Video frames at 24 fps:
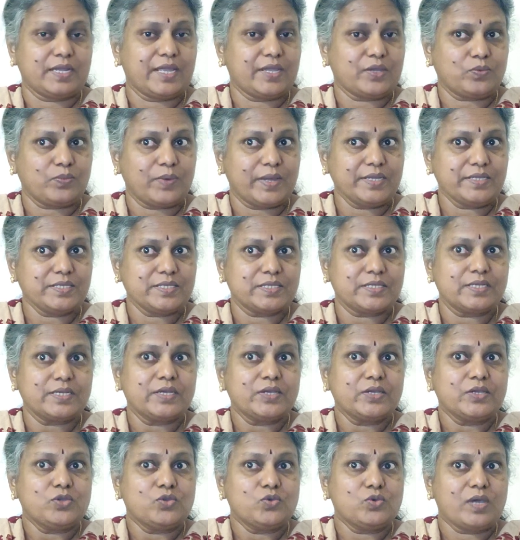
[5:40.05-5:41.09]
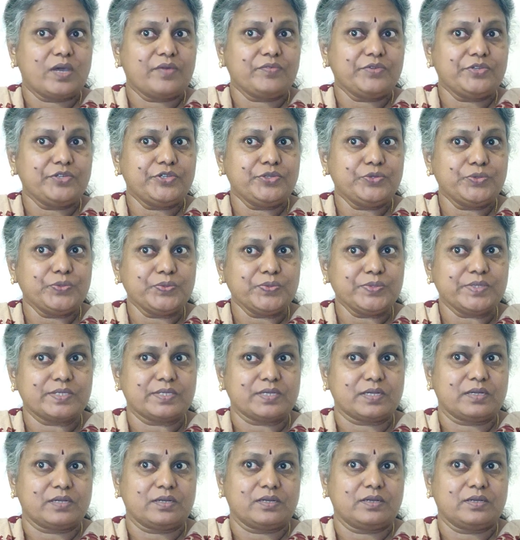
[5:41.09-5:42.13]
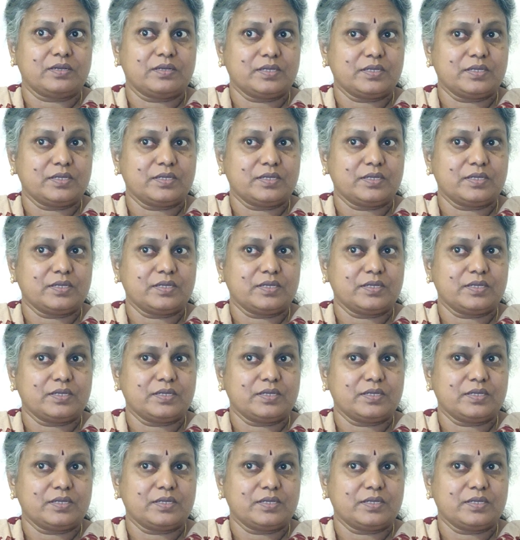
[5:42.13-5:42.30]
Likewise, you have user.